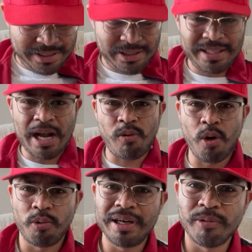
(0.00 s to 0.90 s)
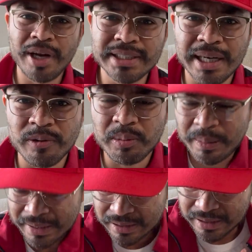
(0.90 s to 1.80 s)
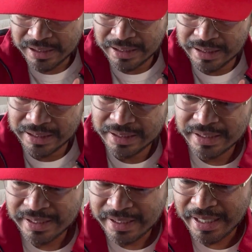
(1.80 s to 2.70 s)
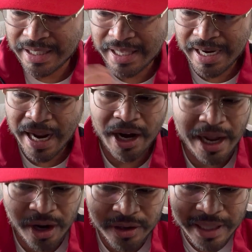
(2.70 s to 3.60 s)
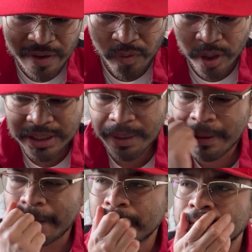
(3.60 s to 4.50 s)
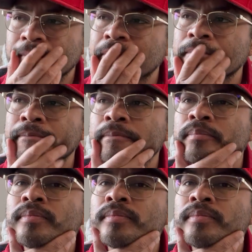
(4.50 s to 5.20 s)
that quote really resonated with me. I'm like, oh. And then I heard that voice and I'm like, And